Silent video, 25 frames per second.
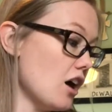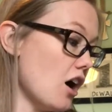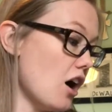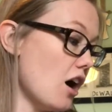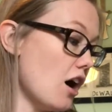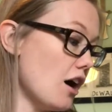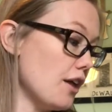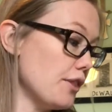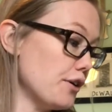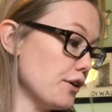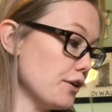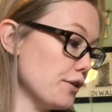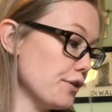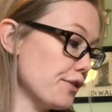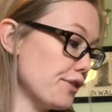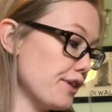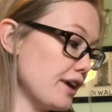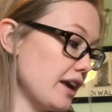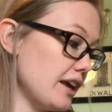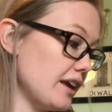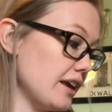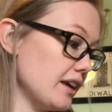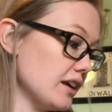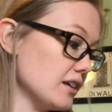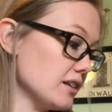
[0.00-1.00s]
Other
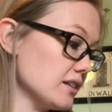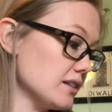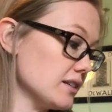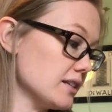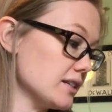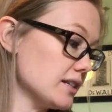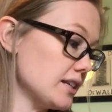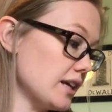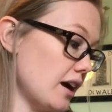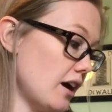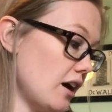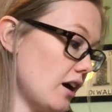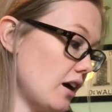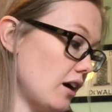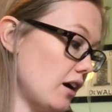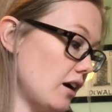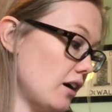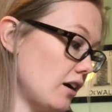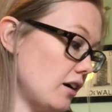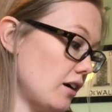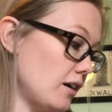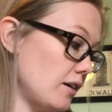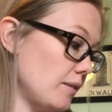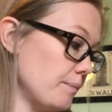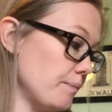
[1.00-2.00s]
things that
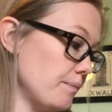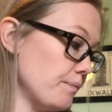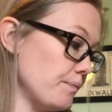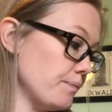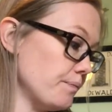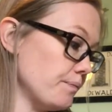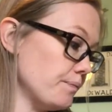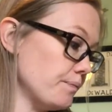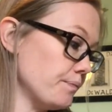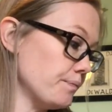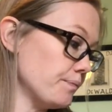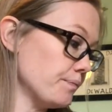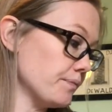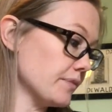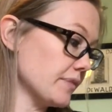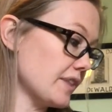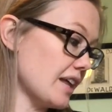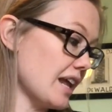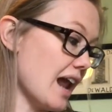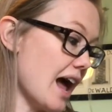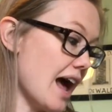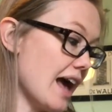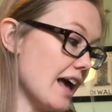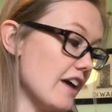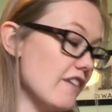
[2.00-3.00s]

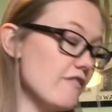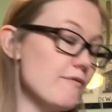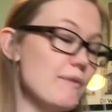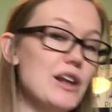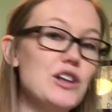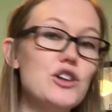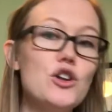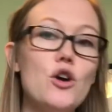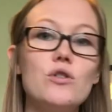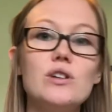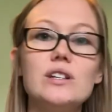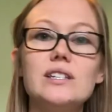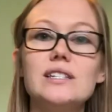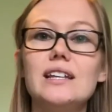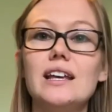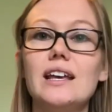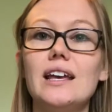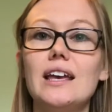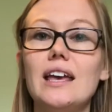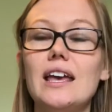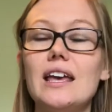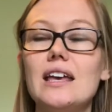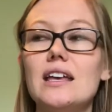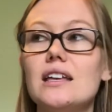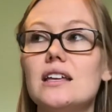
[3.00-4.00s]
I have been
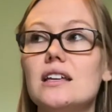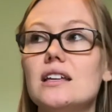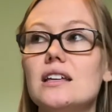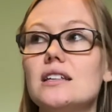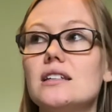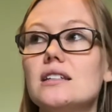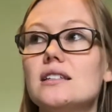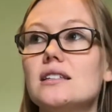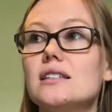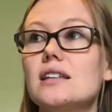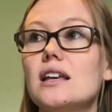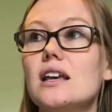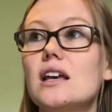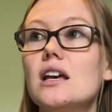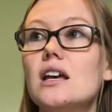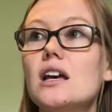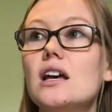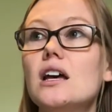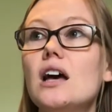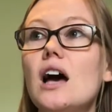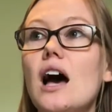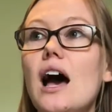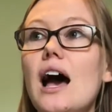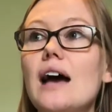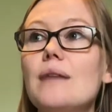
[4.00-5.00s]
noticing is
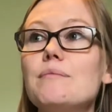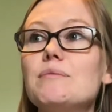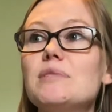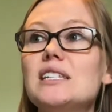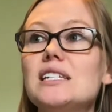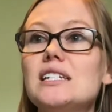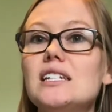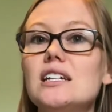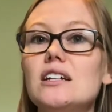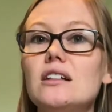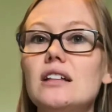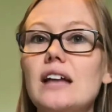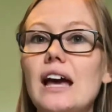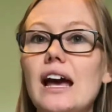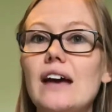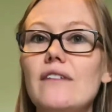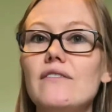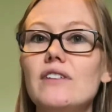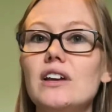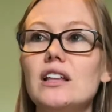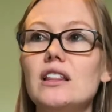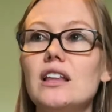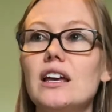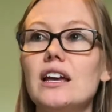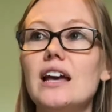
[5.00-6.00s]
I'm still
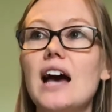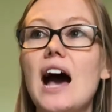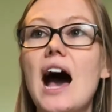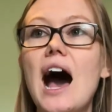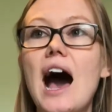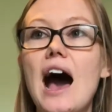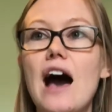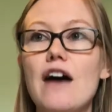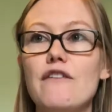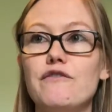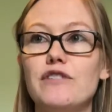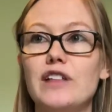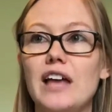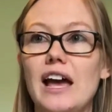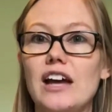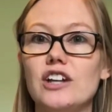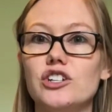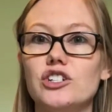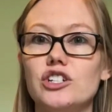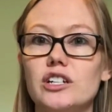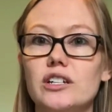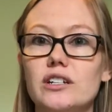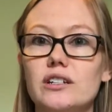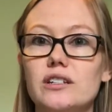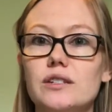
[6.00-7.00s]
having like hot
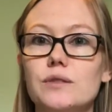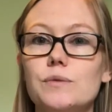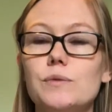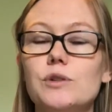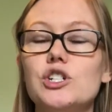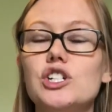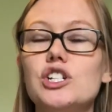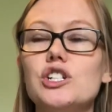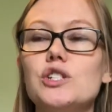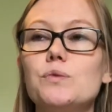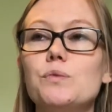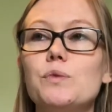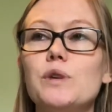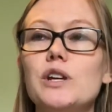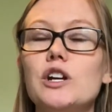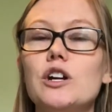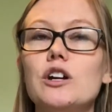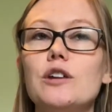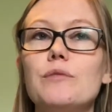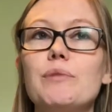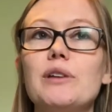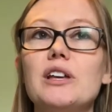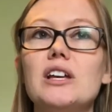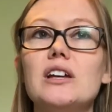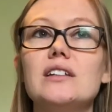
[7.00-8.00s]
flashes, which is
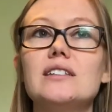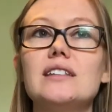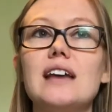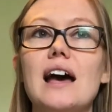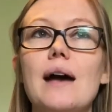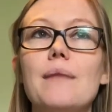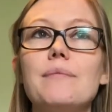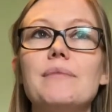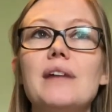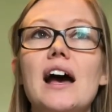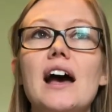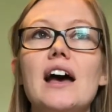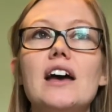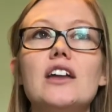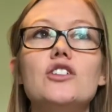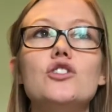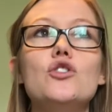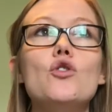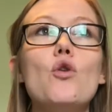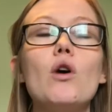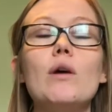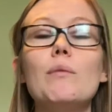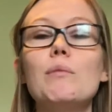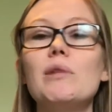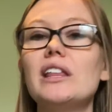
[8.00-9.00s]
weird because I'm not
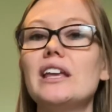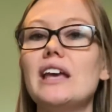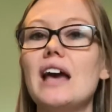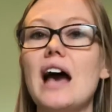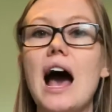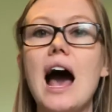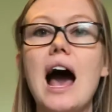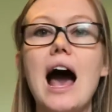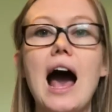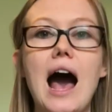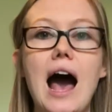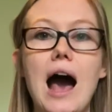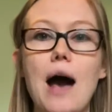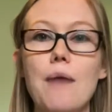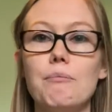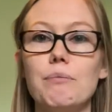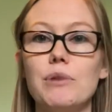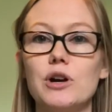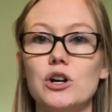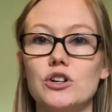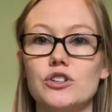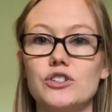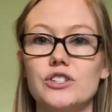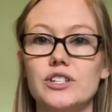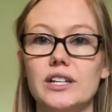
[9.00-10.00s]
normally a hot
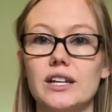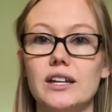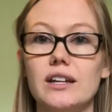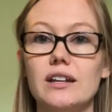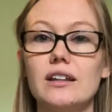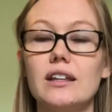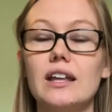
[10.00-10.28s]
person.